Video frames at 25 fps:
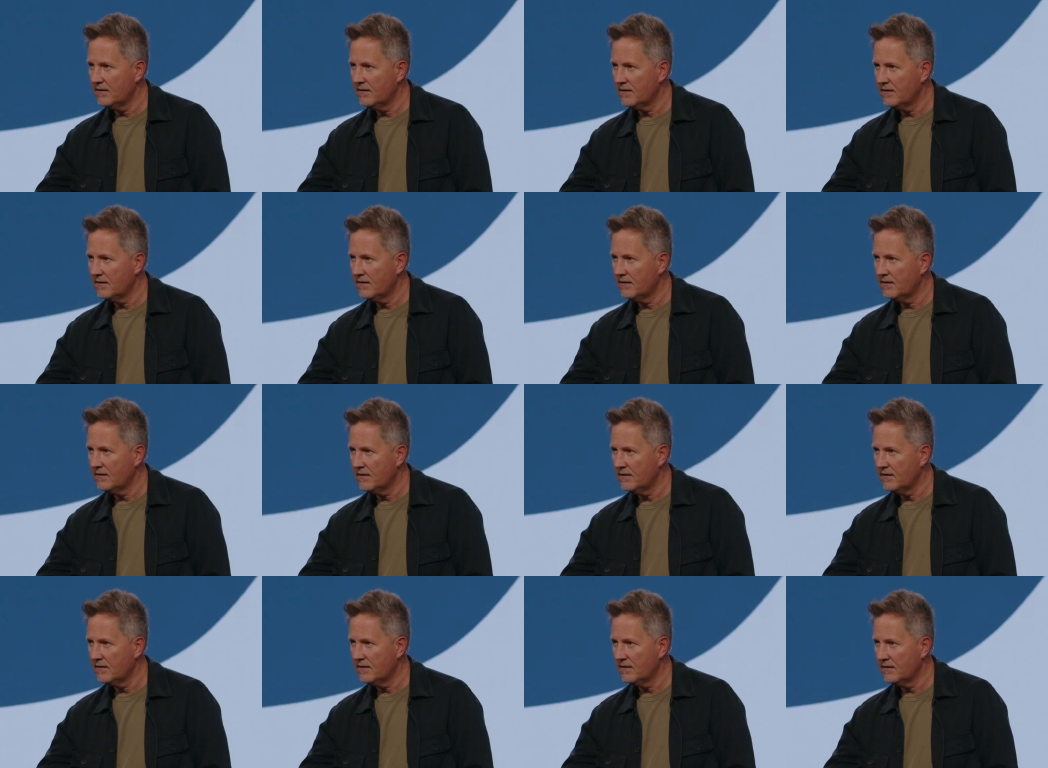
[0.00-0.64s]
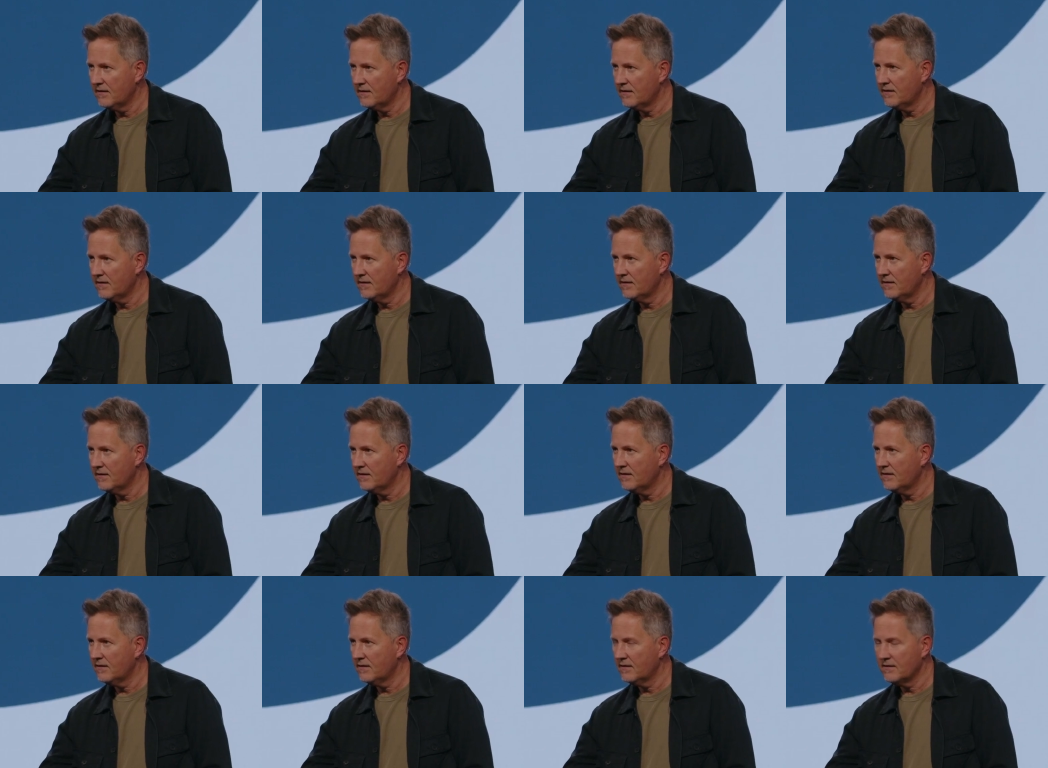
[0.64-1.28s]

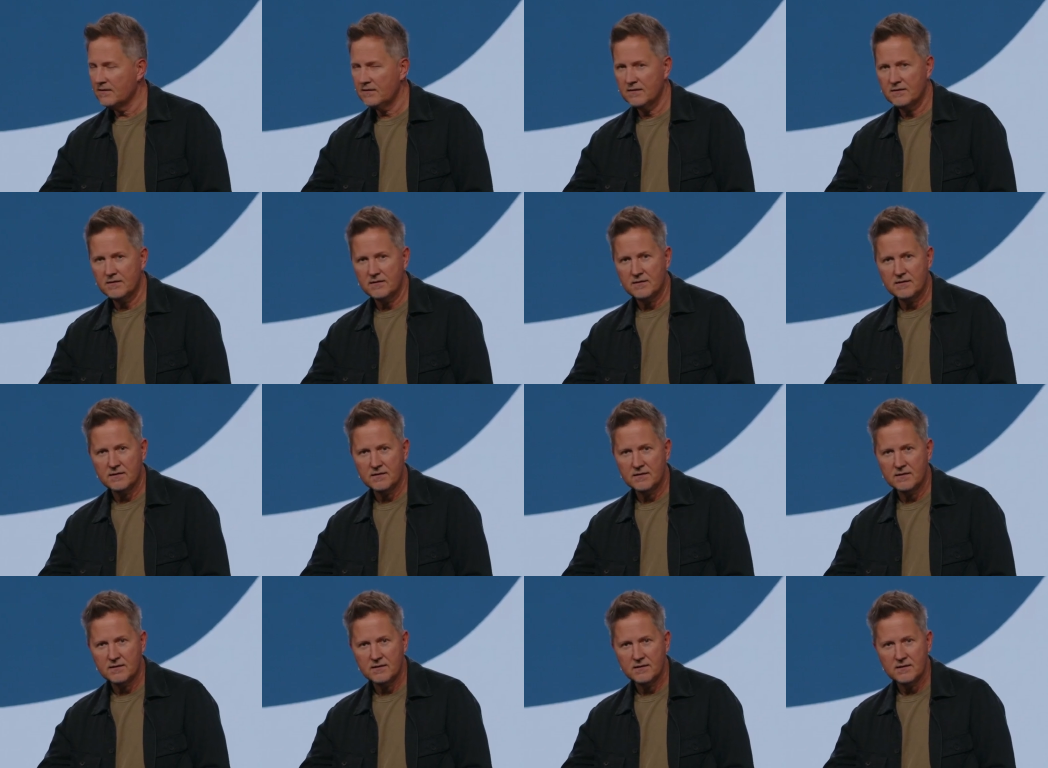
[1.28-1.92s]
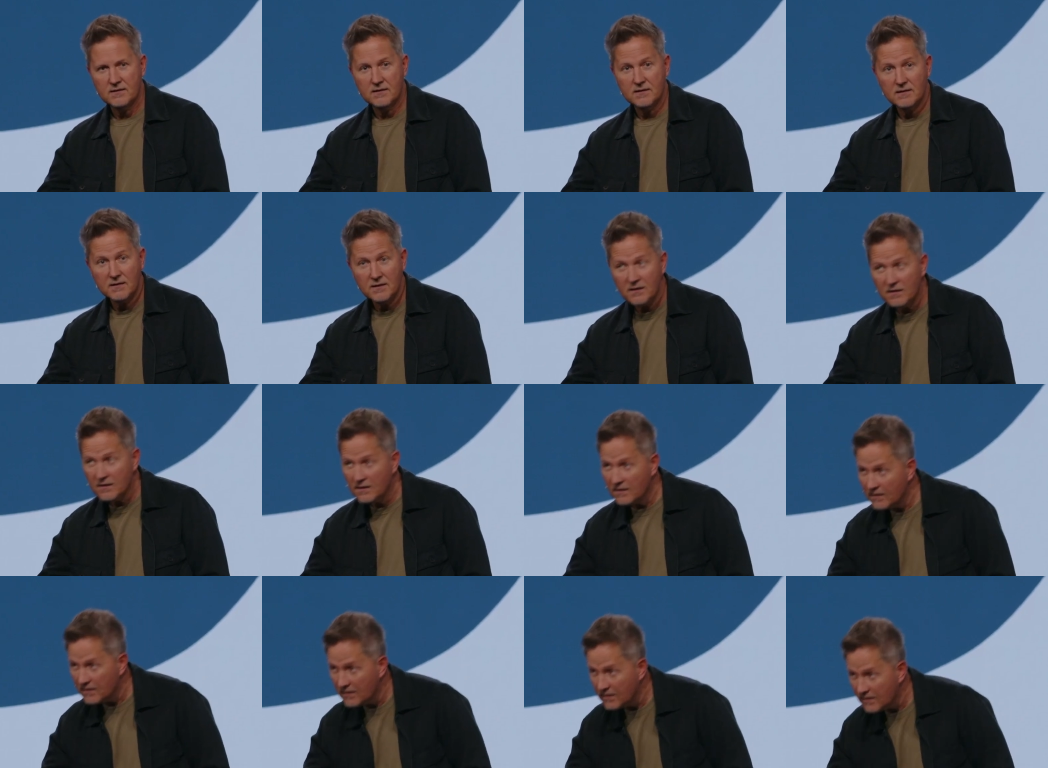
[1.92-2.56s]

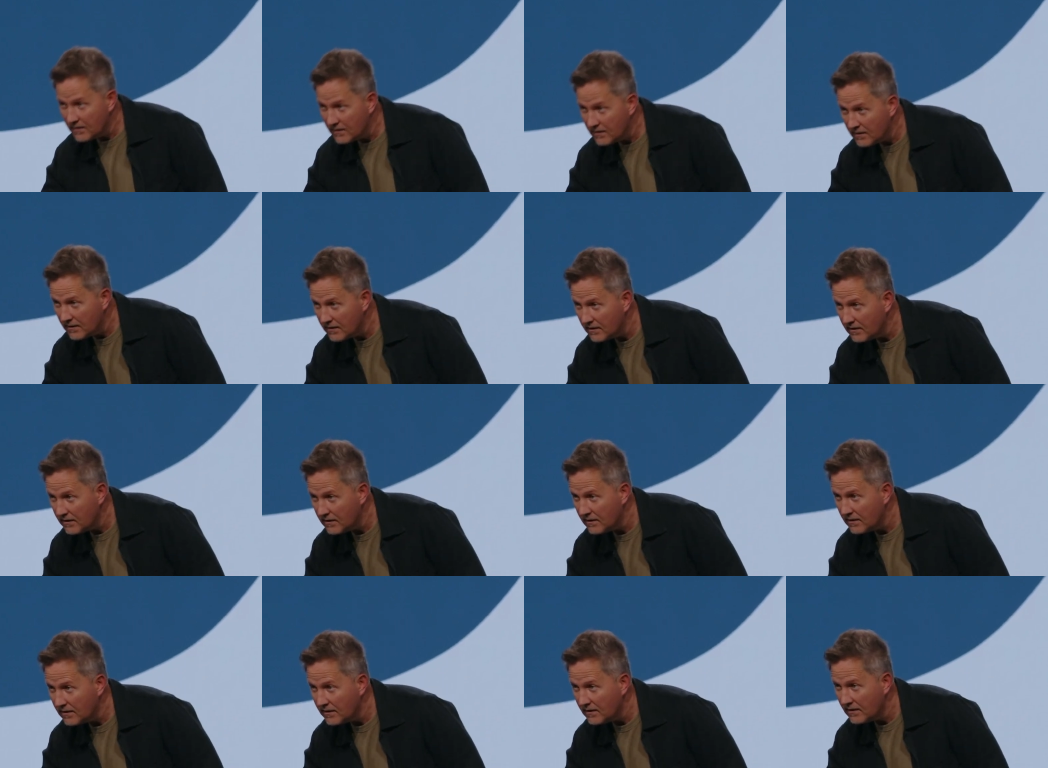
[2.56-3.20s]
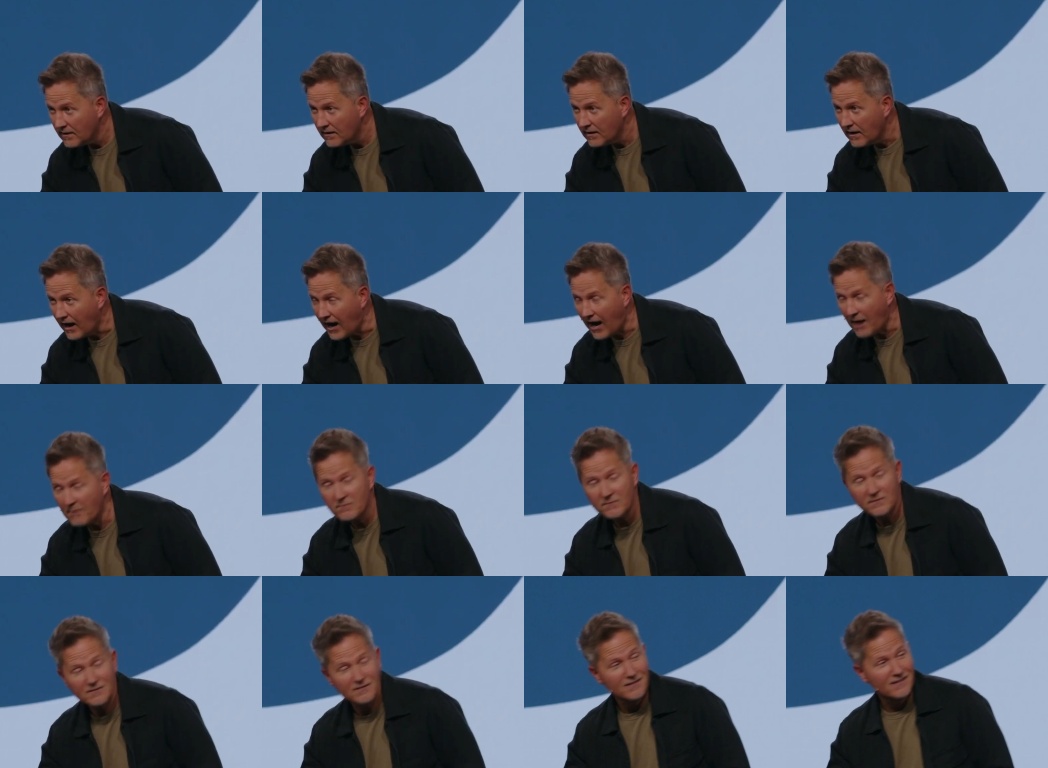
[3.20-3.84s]

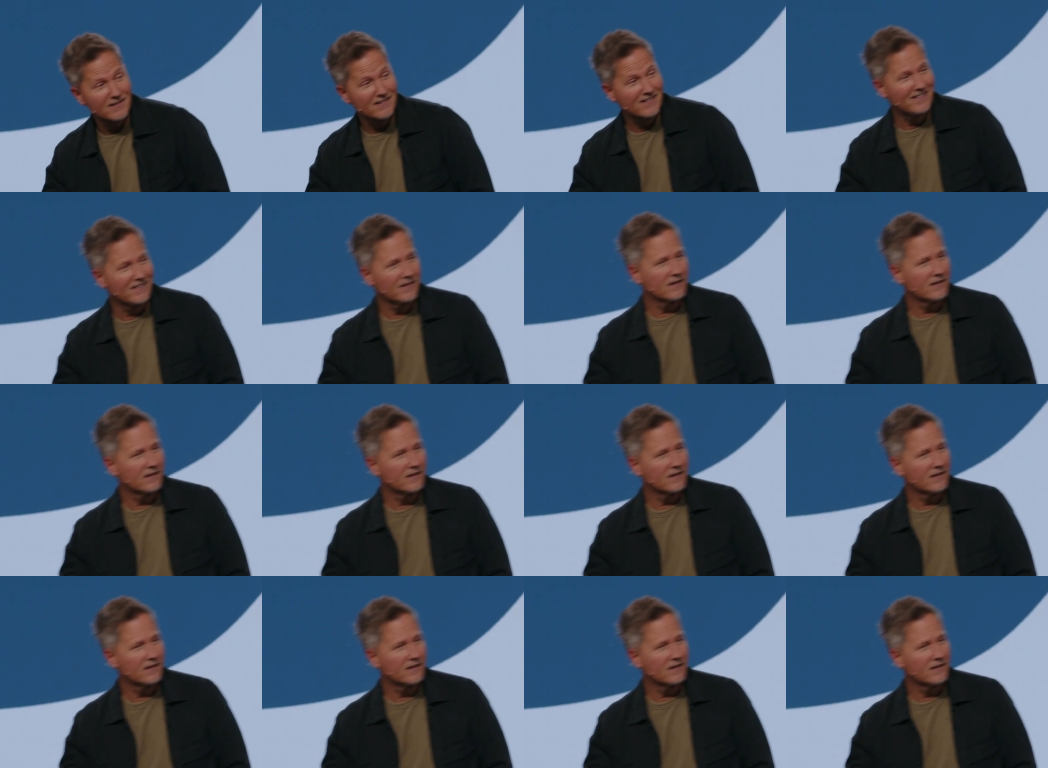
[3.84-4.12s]
(silence)